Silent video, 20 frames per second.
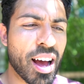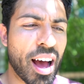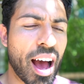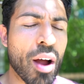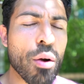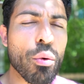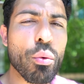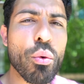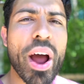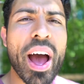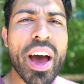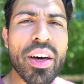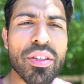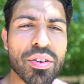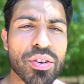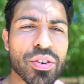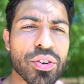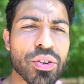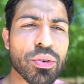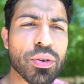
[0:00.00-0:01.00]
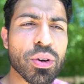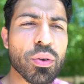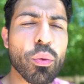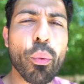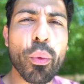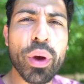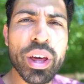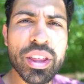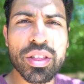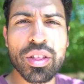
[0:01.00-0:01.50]
I rather do it
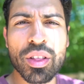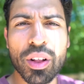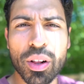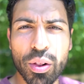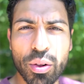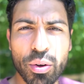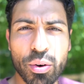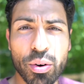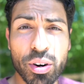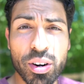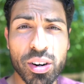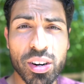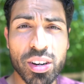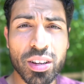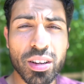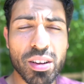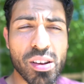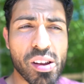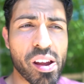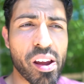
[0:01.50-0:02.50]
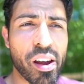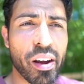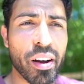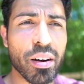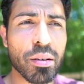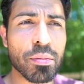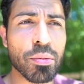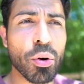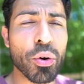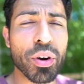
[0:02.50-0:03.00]
with the Lord
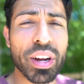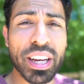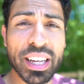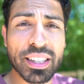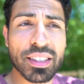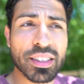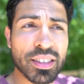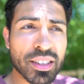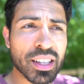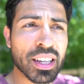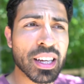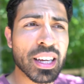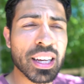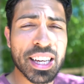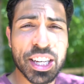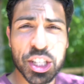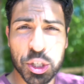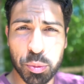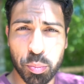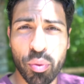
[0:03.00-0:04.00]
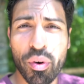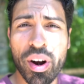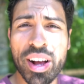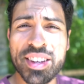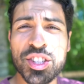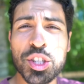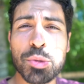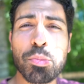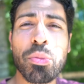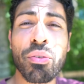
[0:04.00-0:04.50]
um, or in his
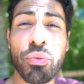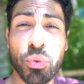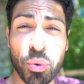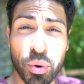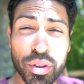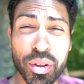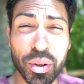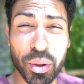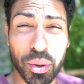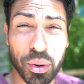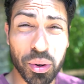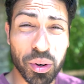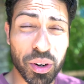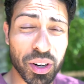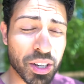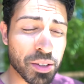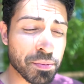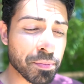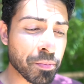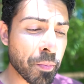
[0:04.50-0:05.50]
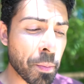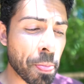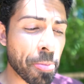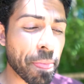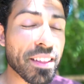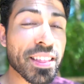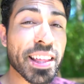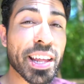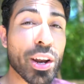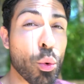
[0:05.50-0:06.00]
presence before the Lord
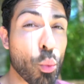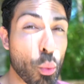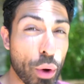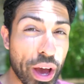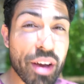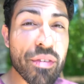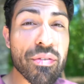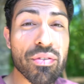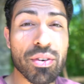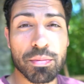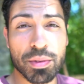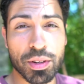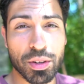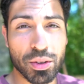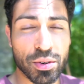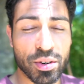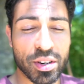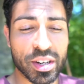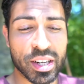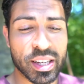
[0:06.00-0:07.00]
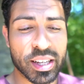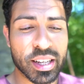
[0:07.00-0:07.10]
than away from the Lord.